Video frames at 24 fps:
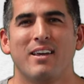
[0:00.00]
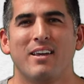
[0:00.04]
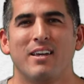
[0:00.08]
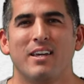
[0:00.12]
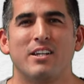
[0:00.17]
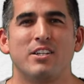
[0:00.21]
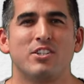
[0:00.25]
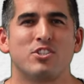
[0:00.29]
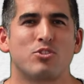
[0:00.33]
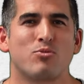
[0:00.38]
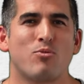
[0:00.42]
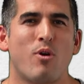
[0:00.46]
It
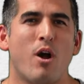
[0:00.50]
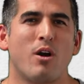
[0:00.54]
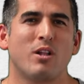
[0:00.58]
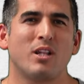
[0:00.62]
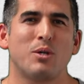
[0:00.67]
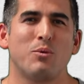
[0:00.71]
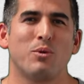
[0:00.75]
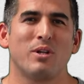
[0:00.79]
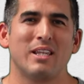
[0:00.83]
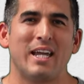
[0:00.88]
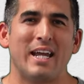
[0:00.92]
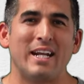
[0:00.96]
is strongly
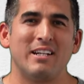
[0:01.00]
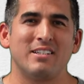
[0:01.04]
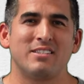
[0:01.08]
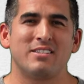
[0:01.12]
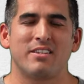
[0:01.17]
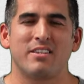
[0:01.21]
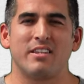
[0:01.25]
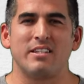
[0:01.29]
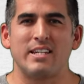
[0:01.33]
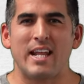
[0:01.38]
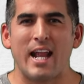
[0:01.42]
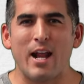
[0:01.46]
related to
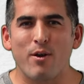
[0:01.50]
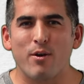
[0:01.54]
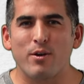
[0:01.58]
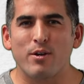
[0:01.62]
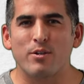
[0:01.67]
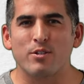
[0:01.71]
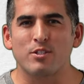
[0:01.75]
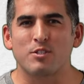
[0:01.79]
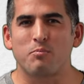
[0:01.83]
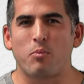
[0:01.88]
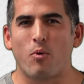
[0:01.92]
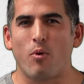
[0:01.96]
the
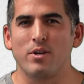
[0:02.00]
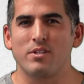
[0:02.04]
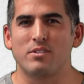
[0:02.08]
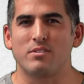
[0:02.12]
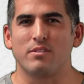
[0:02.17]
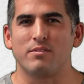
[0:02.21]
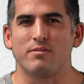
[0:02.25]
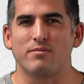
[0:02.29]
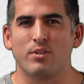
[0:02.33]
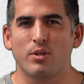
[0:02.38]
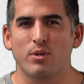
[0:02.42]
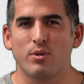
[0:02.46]
narrator's point
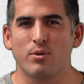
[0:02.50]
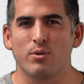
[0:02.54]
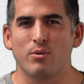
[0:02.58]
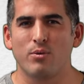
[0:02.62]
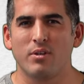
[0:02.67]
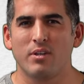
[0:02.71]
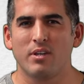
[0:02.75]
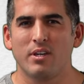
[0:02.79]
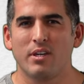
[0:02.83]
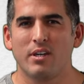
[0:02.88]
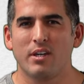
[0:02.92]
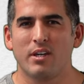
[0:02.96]
of view,